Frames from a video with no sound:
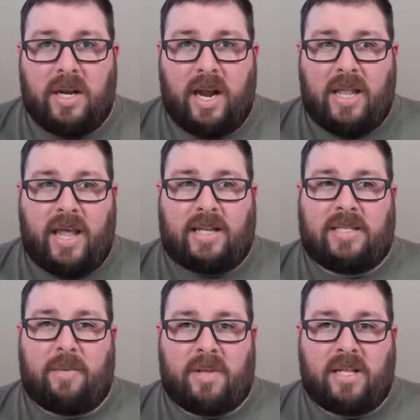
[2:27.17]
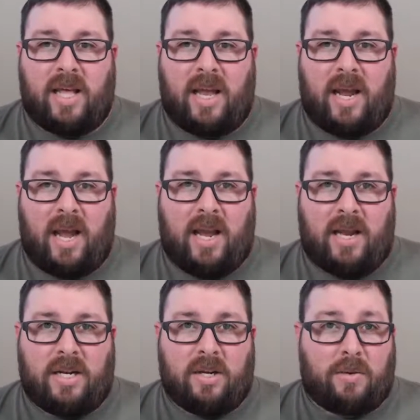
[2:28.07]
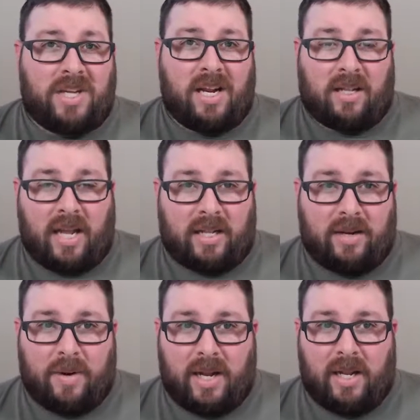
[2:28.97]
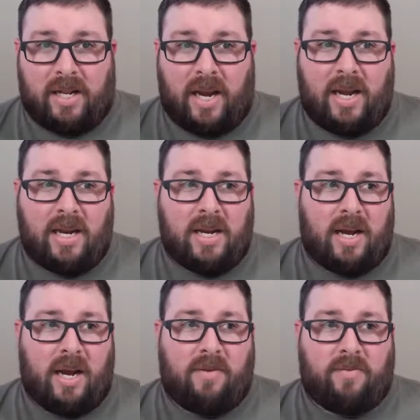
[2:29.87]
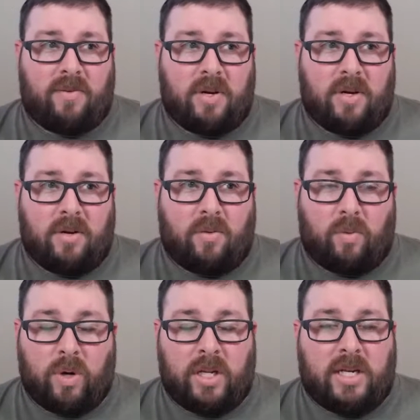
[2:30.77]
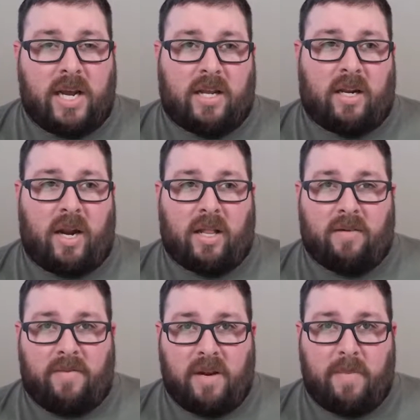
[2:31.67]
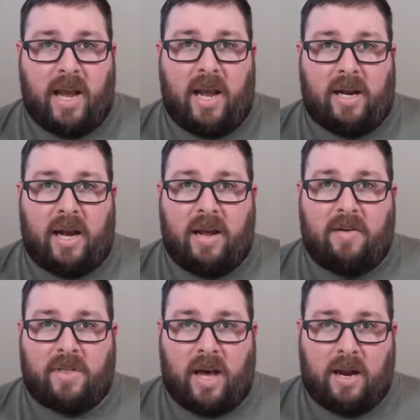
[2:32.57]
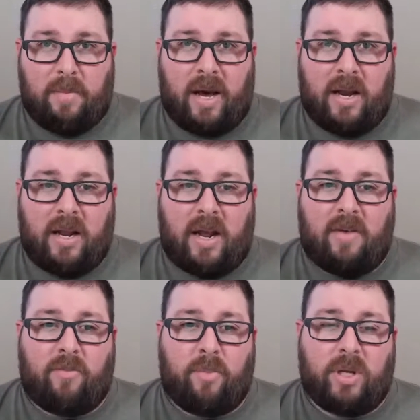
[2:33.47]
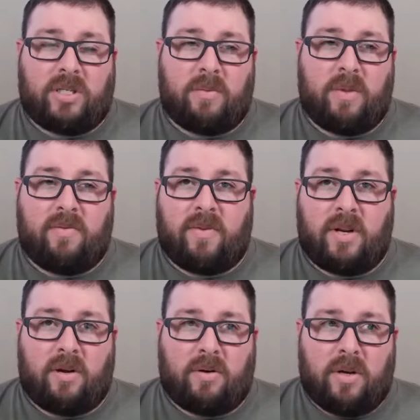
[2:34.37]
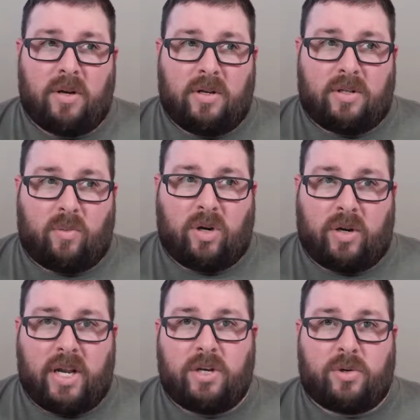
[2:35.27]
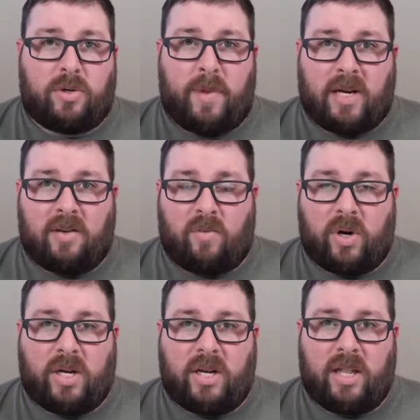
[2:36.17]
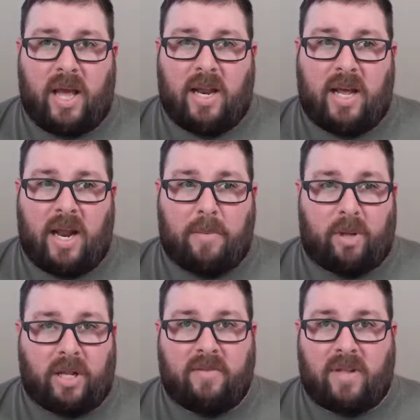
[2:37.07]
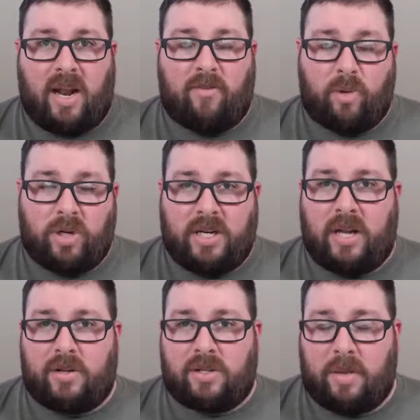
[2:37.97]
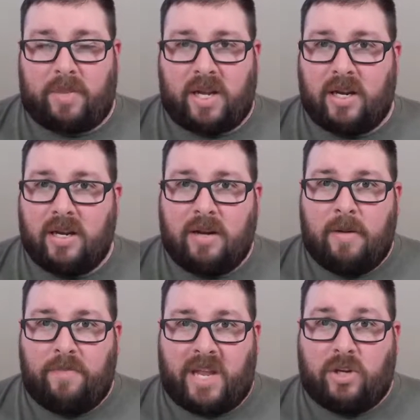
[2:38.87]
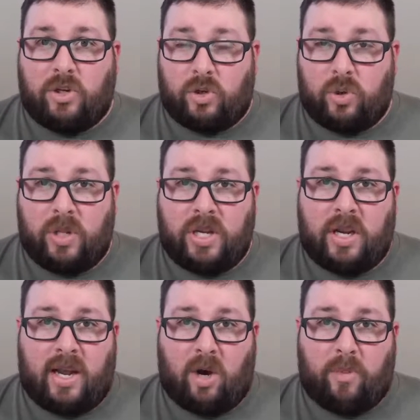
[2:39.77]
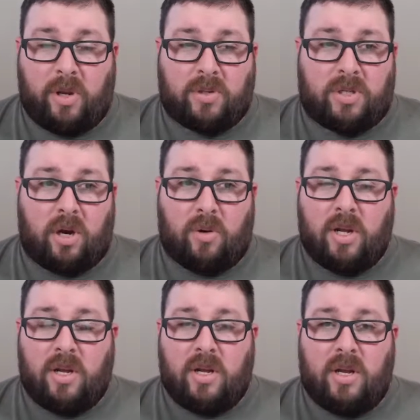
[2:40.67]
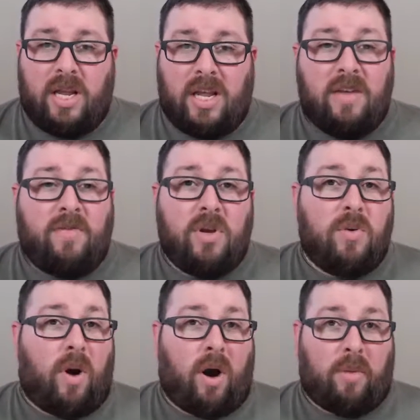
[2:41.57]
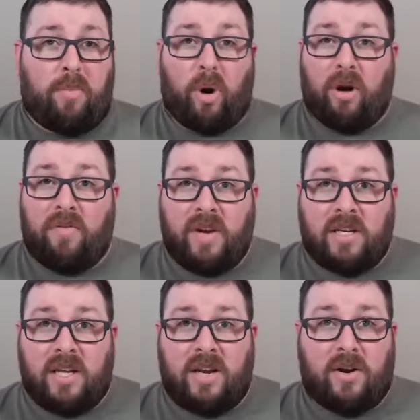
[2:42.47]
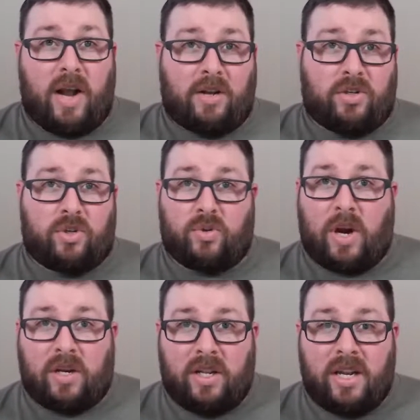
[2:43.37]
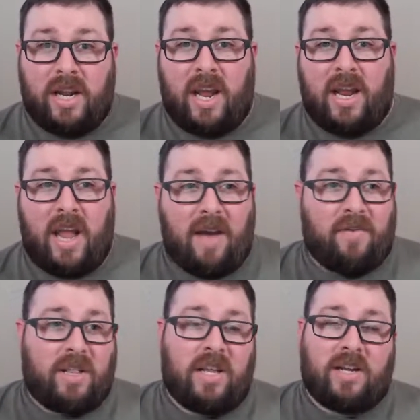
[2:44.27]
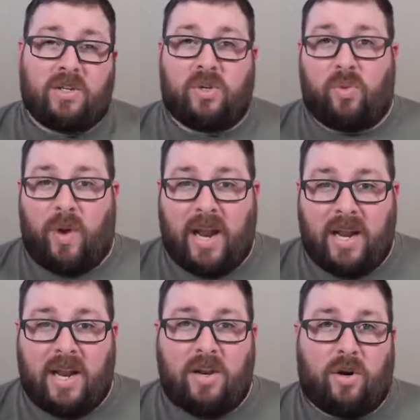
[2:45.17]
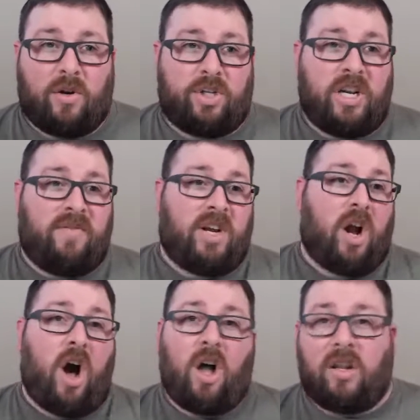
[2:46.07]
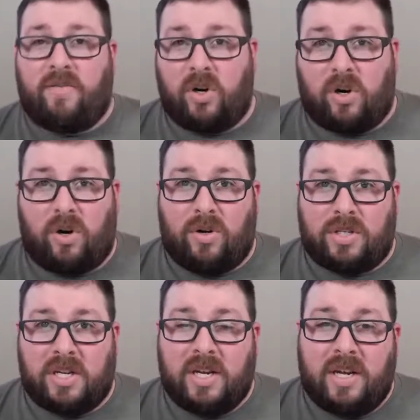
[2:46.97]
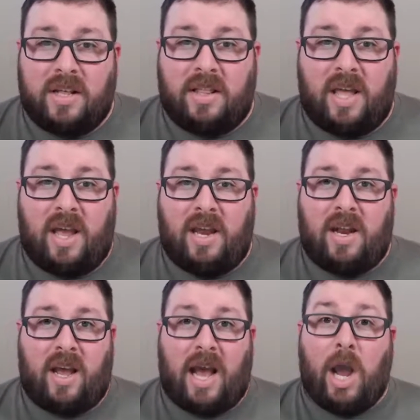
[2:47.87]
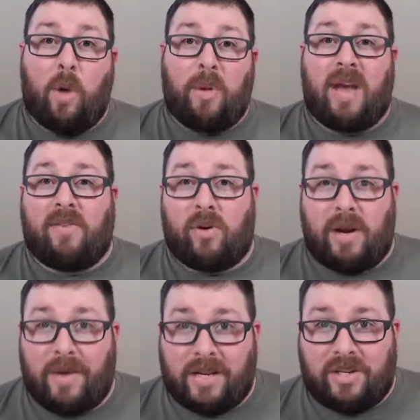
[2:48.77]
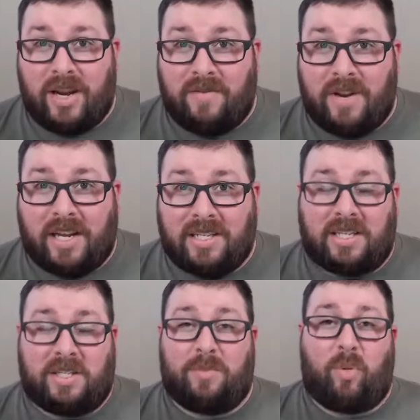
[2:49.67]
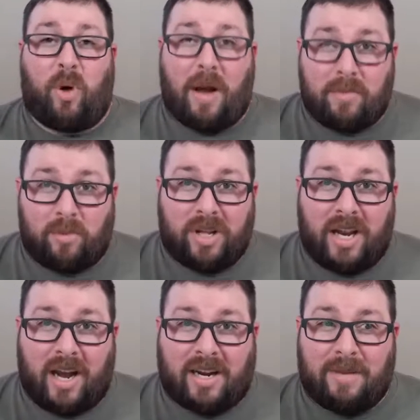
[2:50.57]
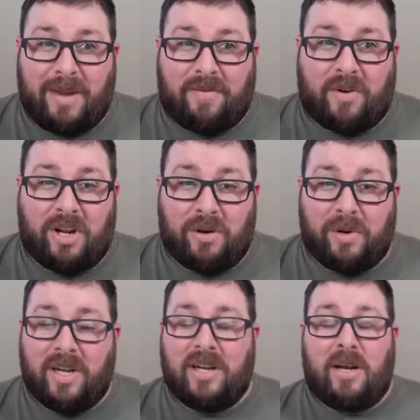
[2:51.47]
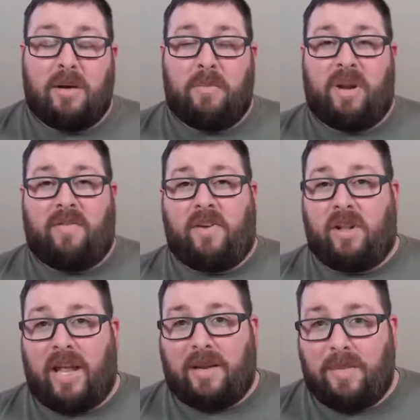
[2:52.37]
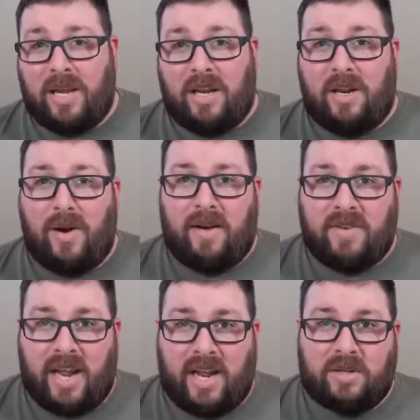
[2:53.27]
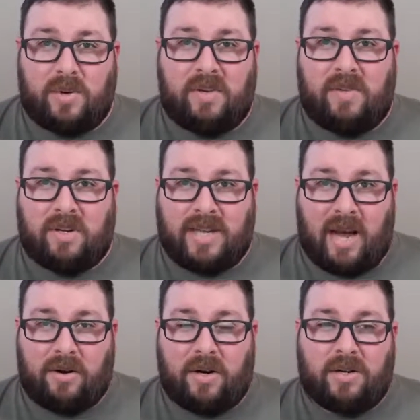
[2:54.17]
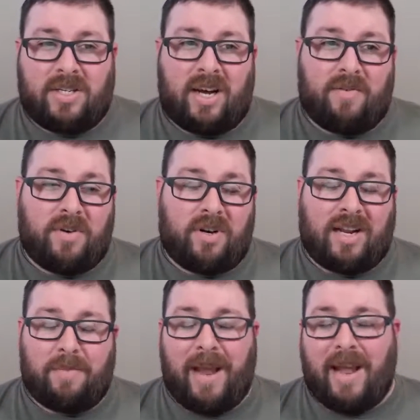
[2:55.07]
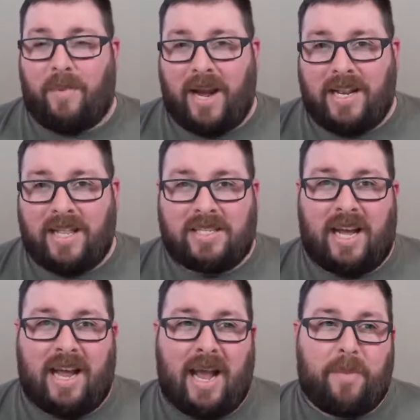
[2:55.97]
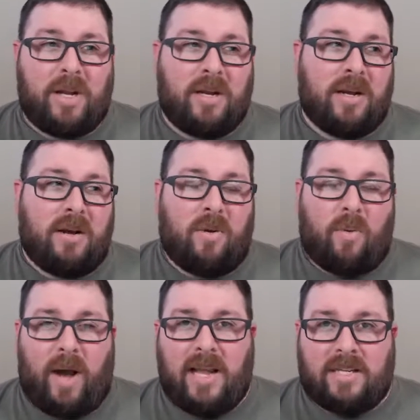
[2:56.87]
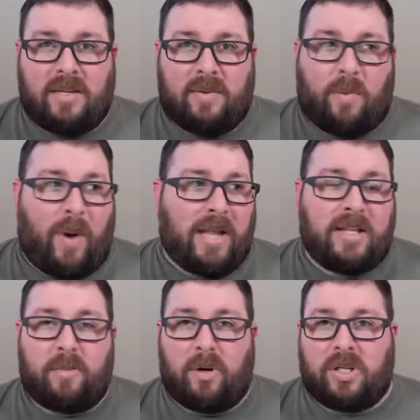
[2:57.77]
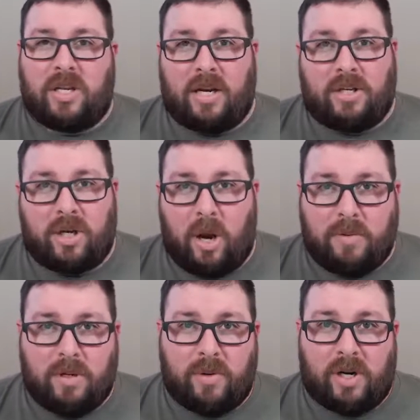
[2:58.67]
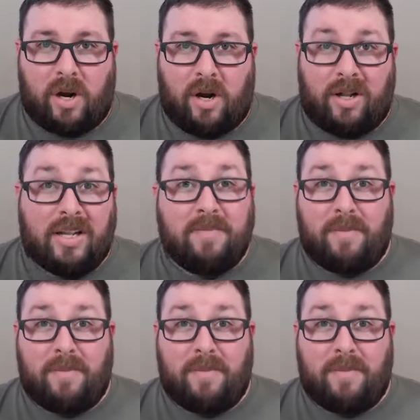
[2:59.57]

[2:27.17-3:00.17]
And that's something that I don't take lightly, right? Like I've really taken a lot of the feedback. I've thought about it. I've put some real introspective work into that. And I believe that I've put together something that is truly going to help you. So if you are perfect and you're not struggling and everything is great and you're achieving all of your goals, then I hope you have a great rest of your evening, because this is probably not going to be for you. But if you're like me and you have days where you feel down on yourself and you're like, man, why did this not happen? Why did this person not show up to a call?